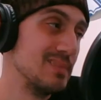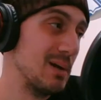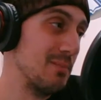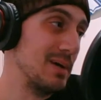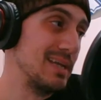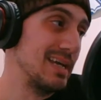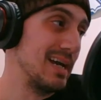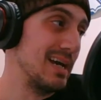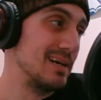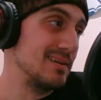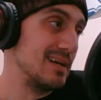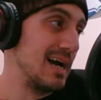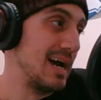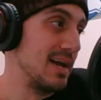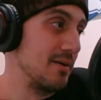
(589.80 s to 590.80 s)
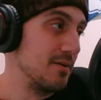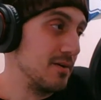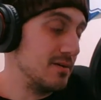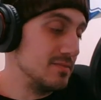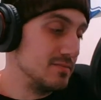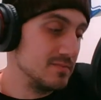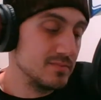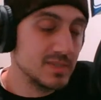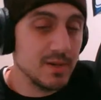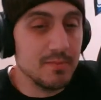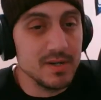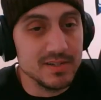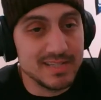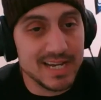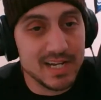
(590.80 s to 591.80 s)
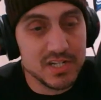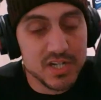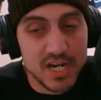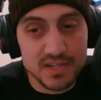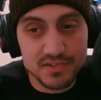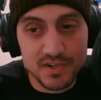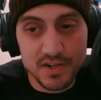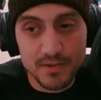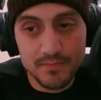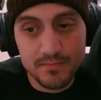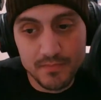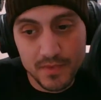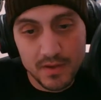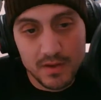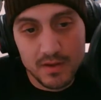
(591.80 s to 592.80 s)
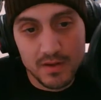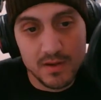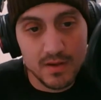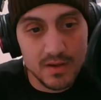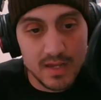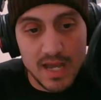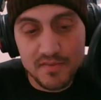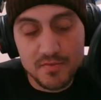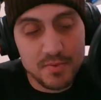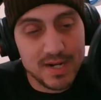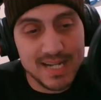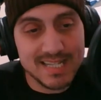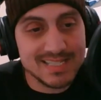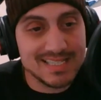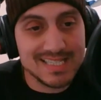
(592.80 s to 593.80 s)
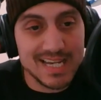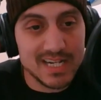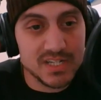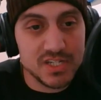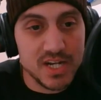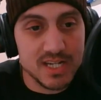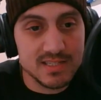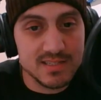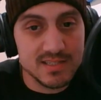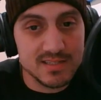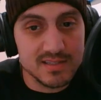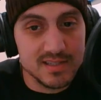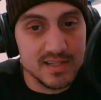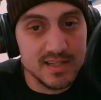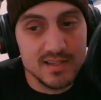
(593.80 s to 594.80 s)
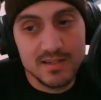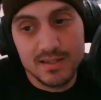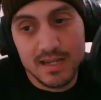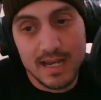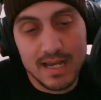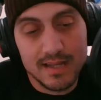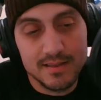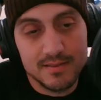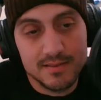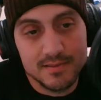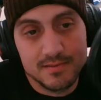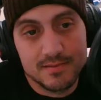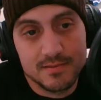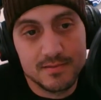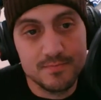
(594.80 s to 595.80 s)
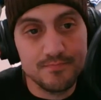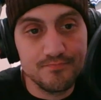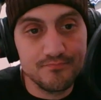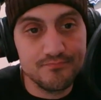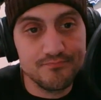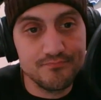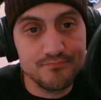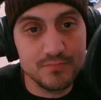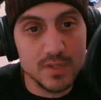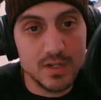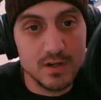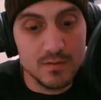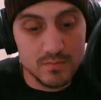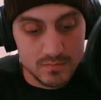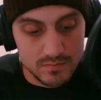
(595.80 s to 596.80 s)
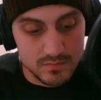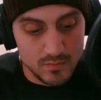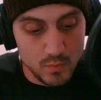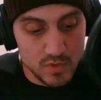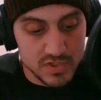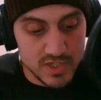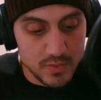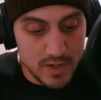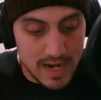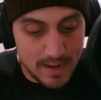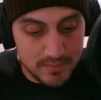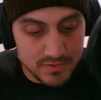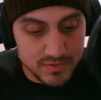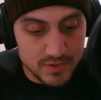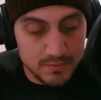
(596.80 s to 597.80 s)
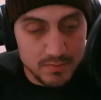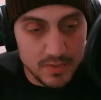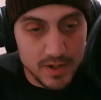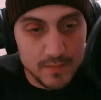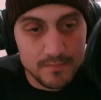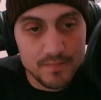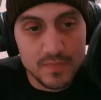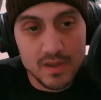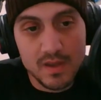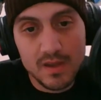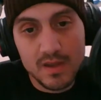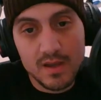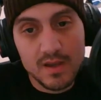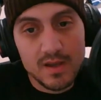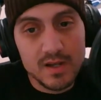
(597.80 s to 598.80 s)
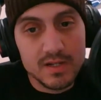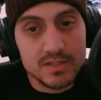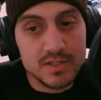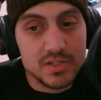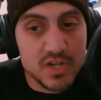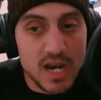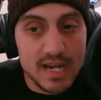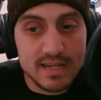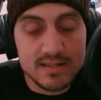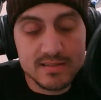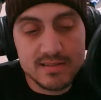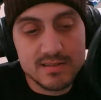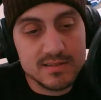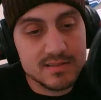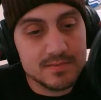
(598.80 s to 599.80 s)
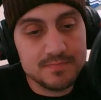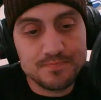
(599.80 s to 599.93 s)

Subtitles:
But yeah, I don't know. Somebody will take a chance on him. Everybody gets a second chance in this league, and, we'll see what happens with him. But the Giants,